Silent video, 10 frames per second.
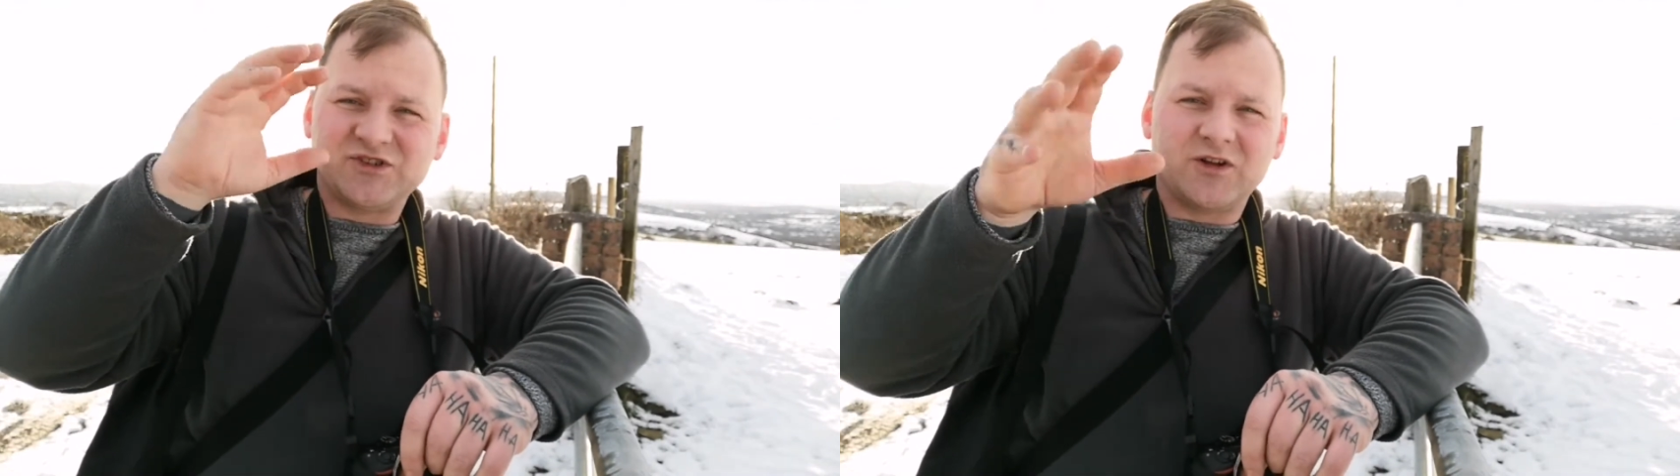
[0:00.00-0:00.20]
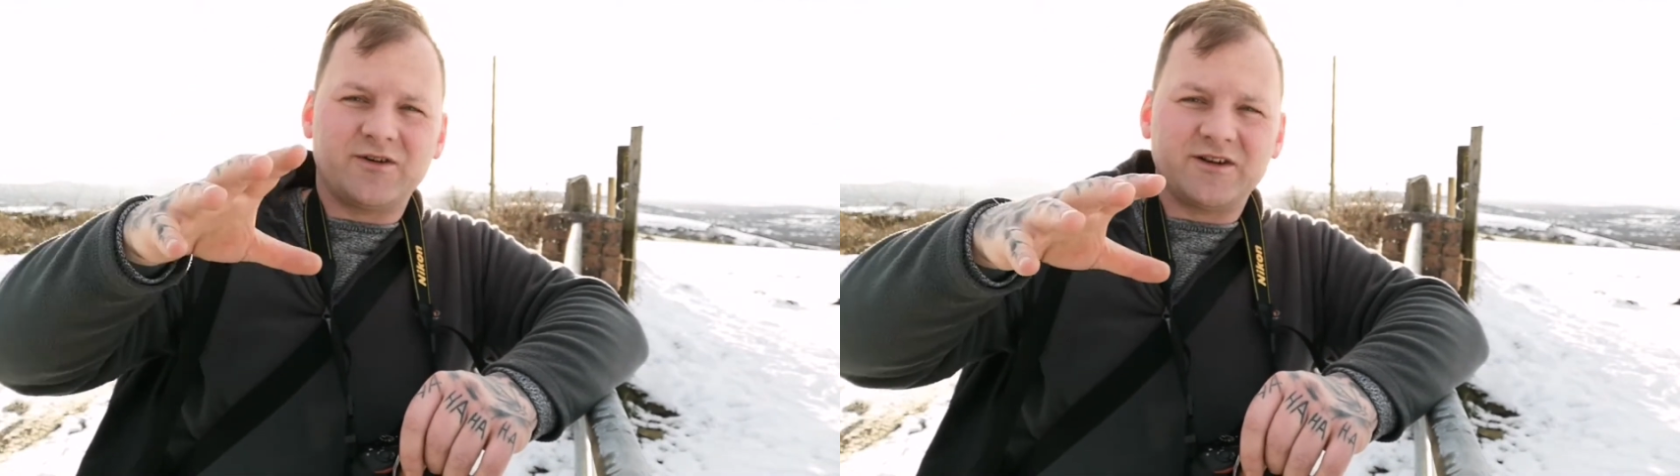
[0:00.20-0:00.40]

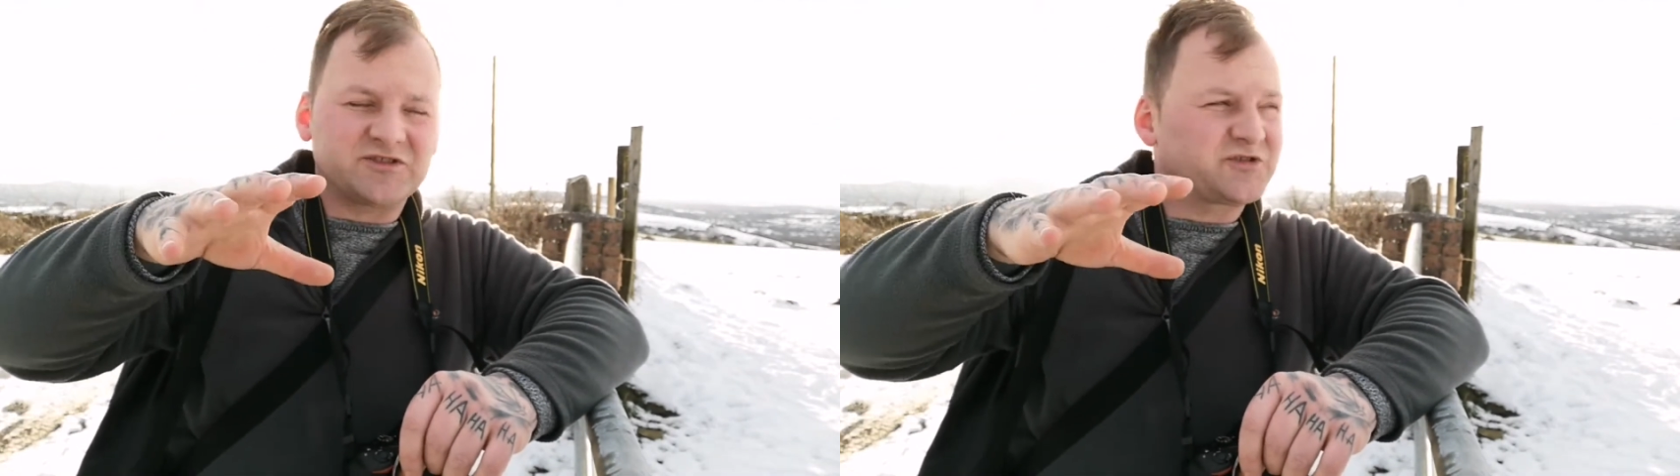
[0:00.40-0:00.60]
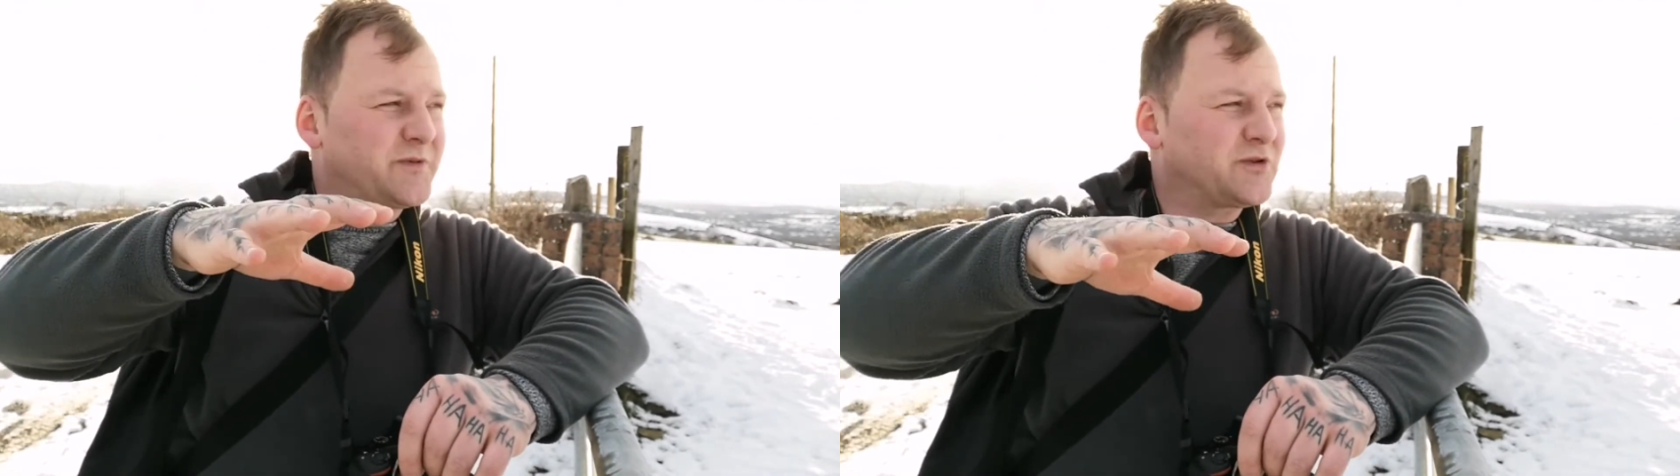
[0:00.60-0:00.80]
a long
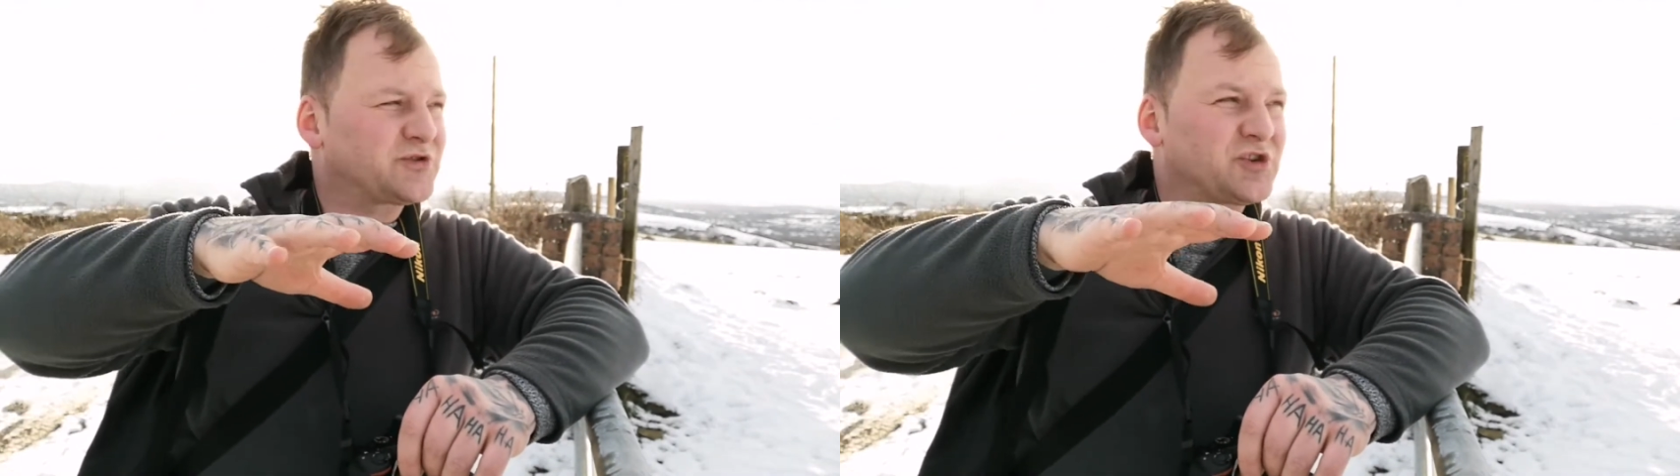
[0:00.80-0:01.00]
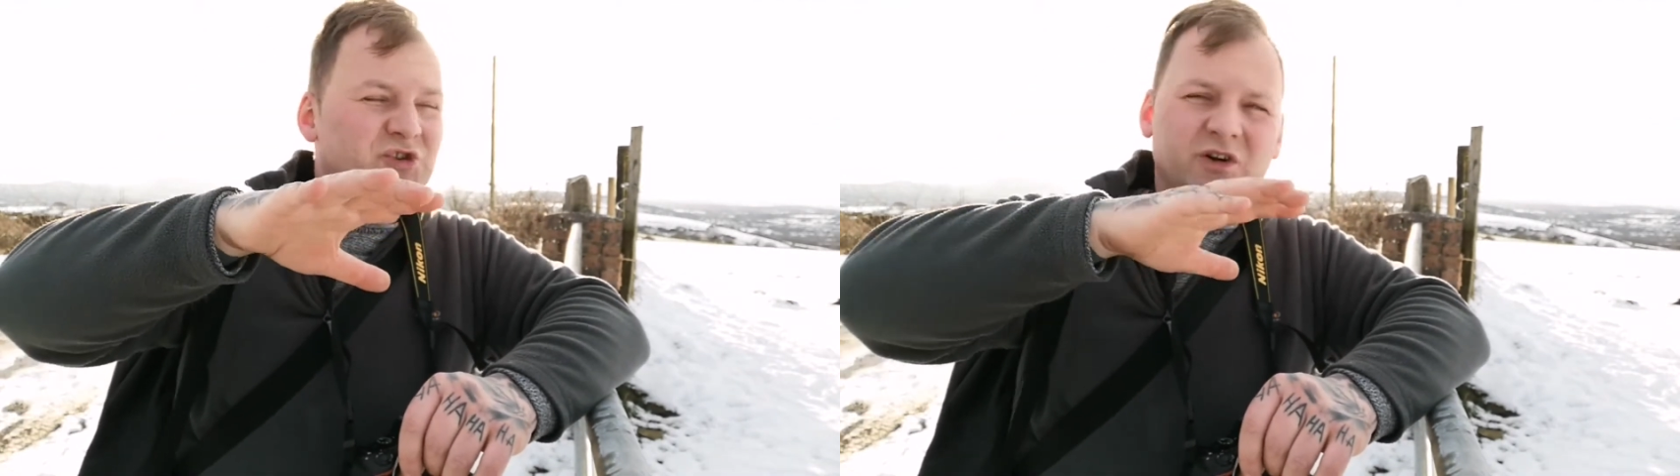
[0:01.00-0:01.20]

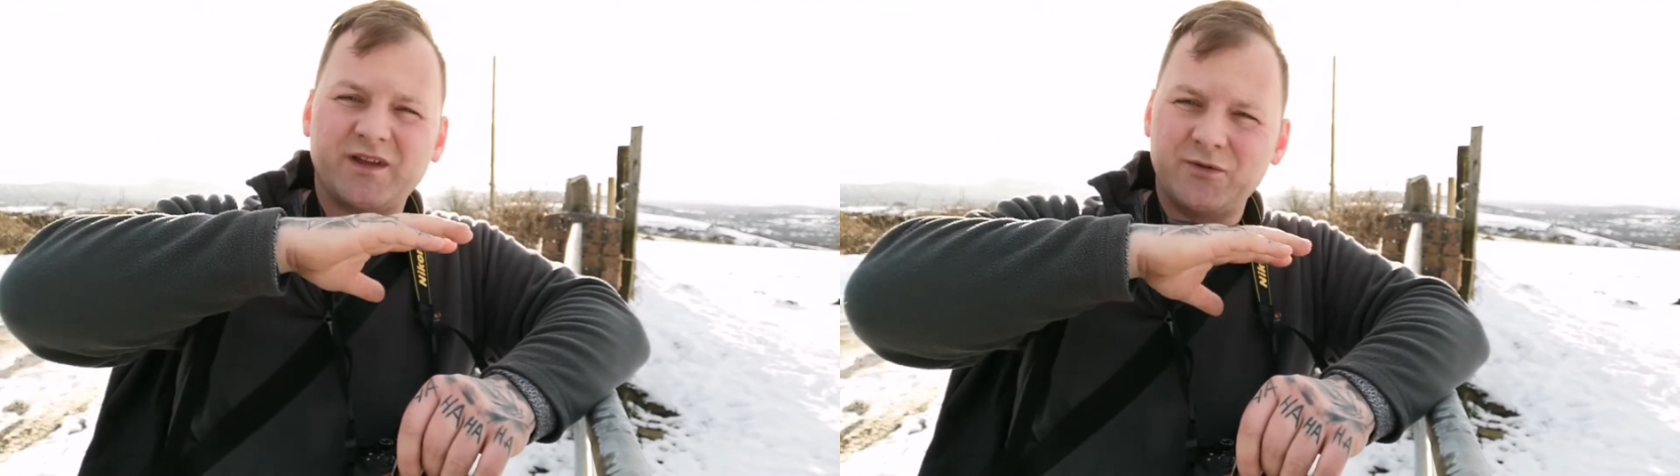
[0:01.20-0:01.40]
exposure shot,